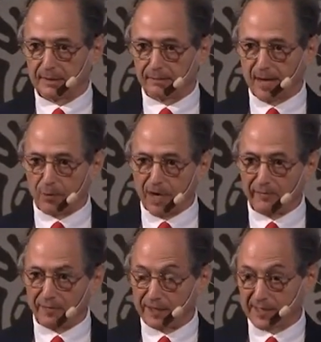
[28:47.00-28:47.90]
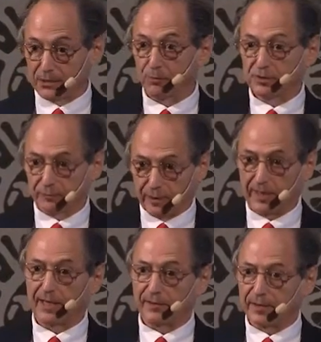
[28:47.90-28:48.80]
My wife thinks that's also very
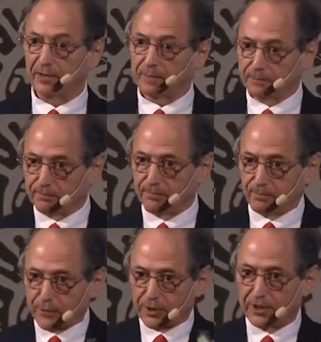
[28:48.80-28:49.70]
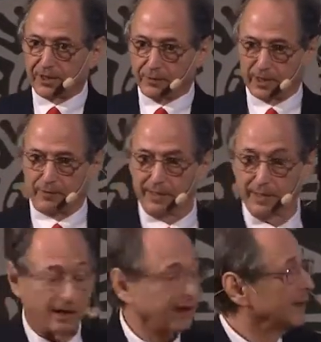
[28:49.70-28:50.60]
unethical, but we're not going to go there right
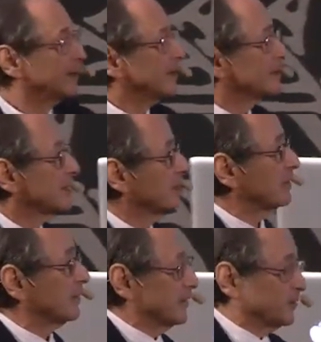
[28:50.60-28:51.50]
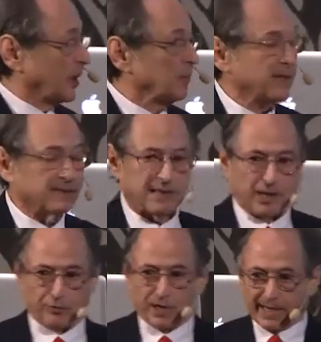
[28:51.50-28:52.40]
now. So the trouble is that
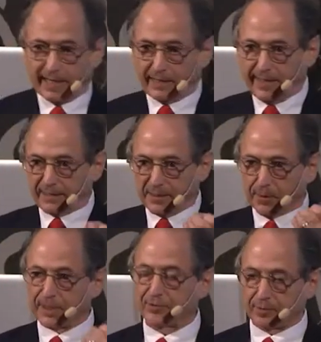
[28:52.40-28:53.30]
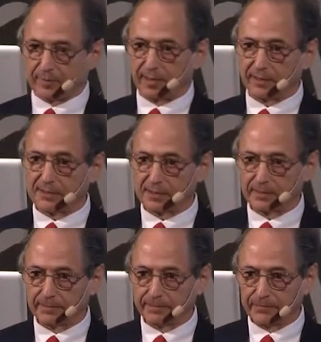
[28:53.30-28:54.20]
you now get the antibodies from the mouse.
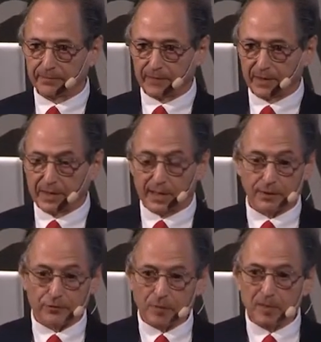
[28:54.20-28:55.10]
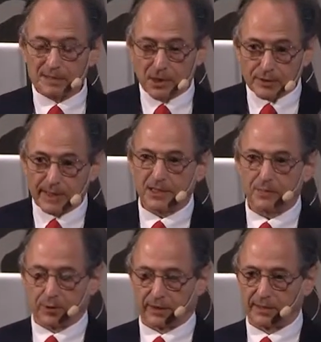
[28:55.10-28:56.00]
The trouble is those
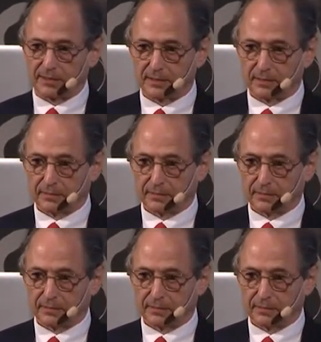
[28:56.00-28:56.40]
antibodies